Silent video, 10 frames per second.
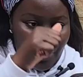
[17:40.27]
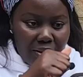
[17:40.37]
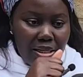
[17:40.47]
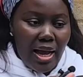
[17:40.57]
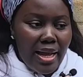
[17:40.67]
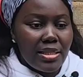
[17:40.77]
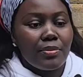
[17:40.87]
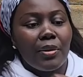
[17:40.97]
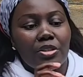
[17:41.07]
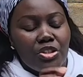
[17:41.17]
very
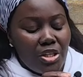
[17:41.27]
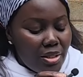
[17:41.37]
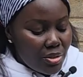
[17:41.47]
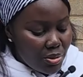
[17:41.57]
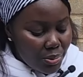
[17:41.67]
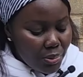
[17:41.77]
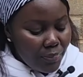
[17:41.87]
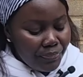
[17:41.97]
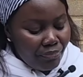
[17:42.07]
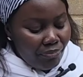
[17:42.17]
tight but
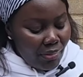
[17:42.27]
gentle.